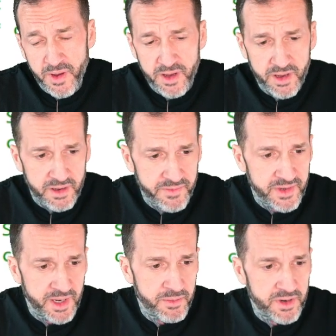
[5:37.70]
uh, the
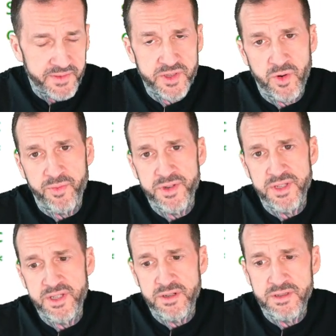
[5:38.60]
number of store
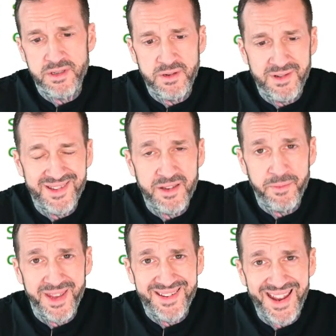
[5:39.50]
procedures that you need to
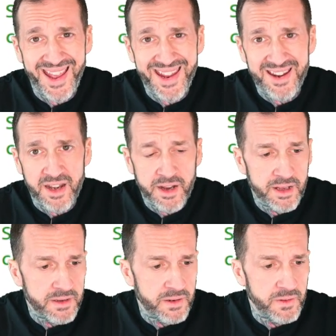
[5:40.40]
maintain
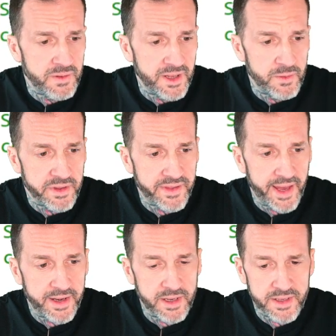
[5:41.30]
to deal with
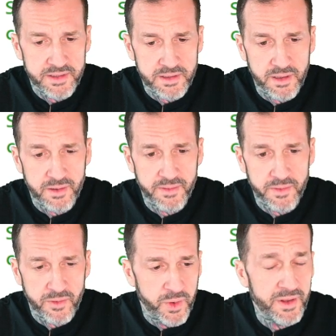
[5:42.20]
that is
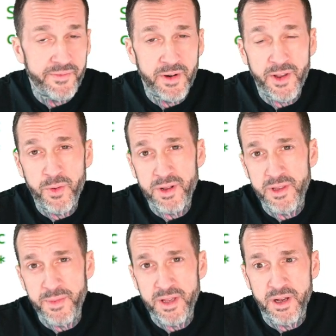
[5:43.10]
quick, very
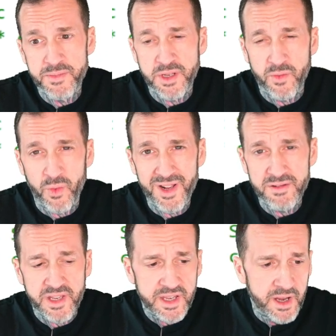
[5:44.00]
quickly becomes
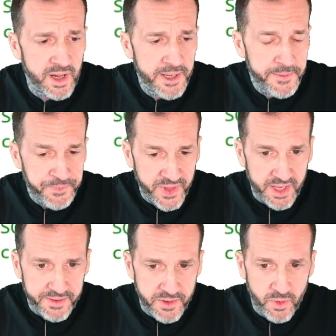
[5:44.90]
unwieldy,
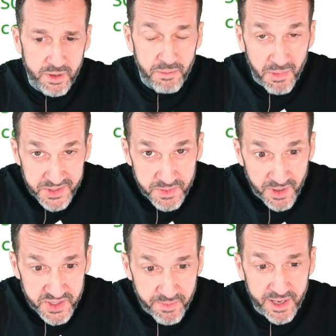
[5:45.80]
and you are much
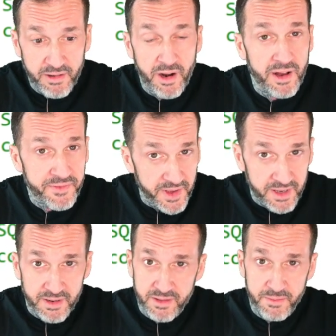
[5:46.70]
much better off
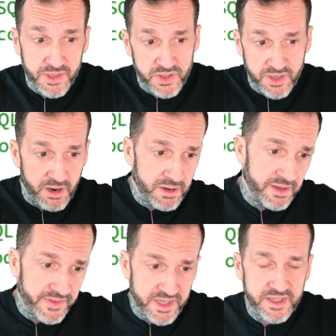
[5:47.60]
in the majority
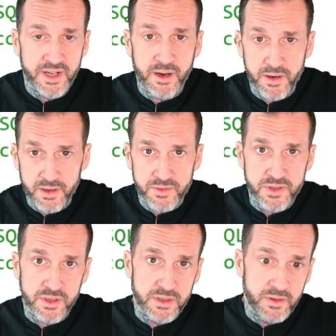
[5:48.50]
of these scenarios
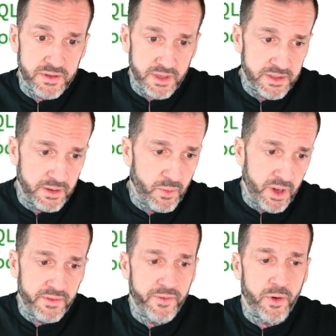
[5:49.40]
just using some
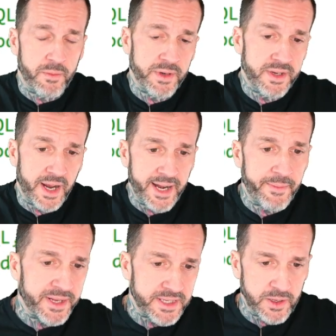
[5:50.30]
well-formed
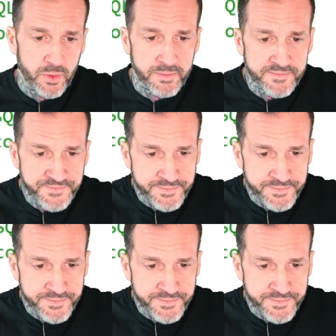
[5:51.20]
dynamic SQL.